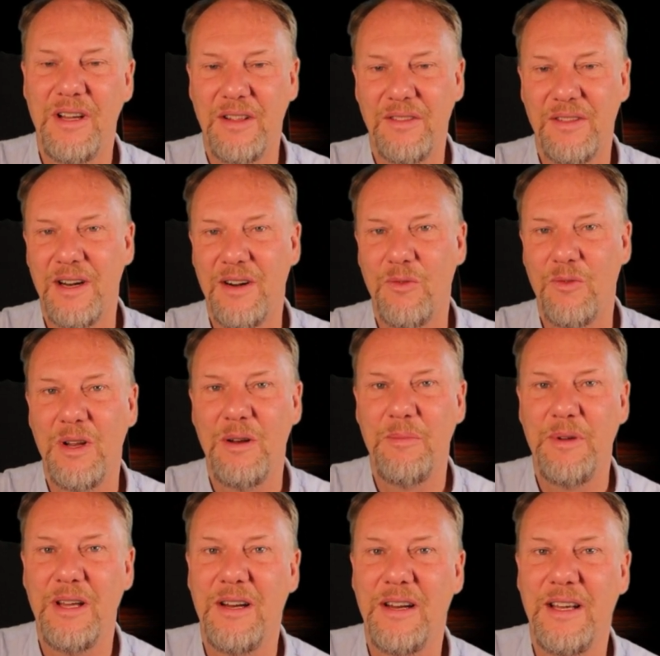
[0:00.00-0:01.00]
and there will
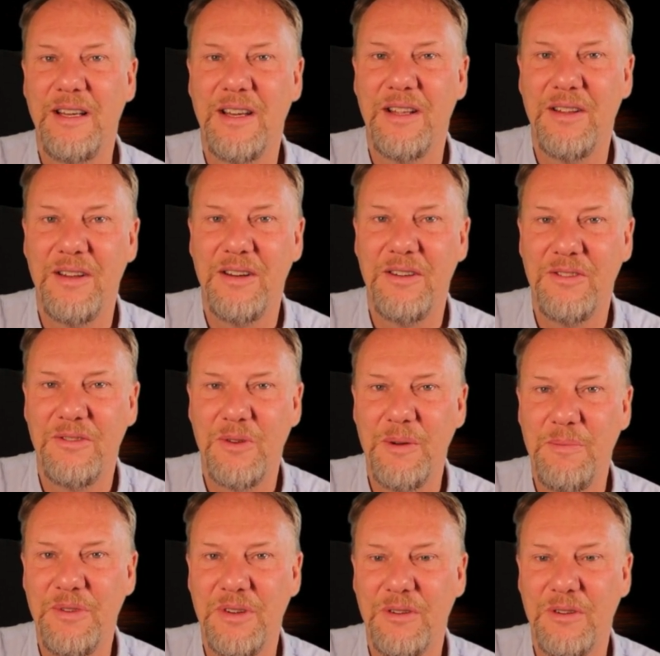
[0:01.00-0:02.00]
be a link in the
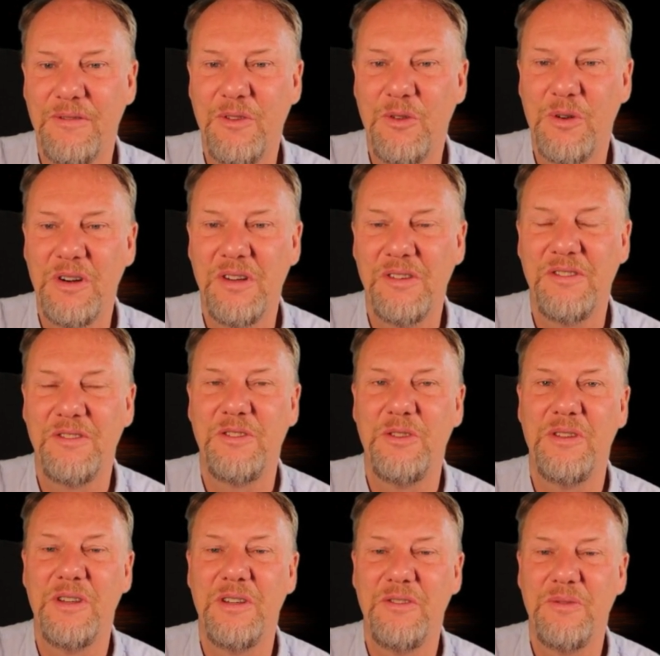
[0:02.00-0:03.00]
description, of course,
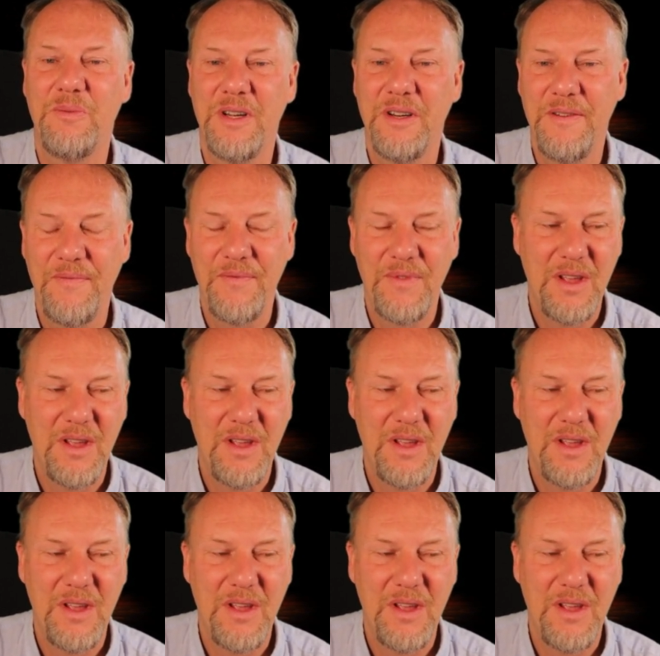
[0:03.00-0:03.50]
to this one.